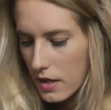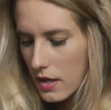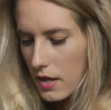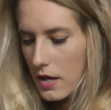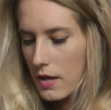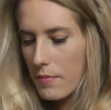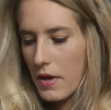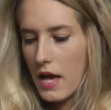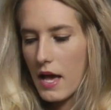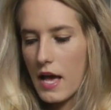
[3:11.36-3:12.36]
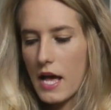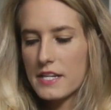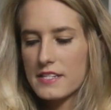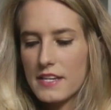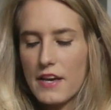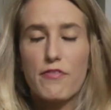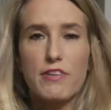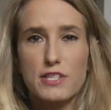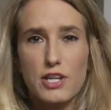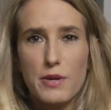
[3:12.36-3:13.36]
And if
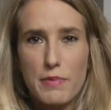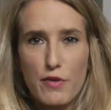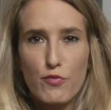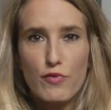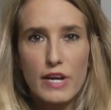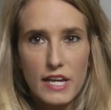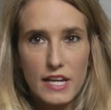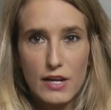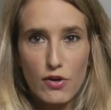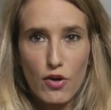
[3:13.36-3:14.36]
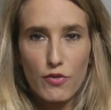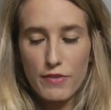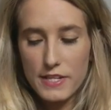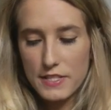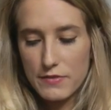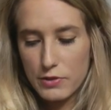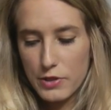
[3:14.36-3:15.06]
it's going to be a really hot festival,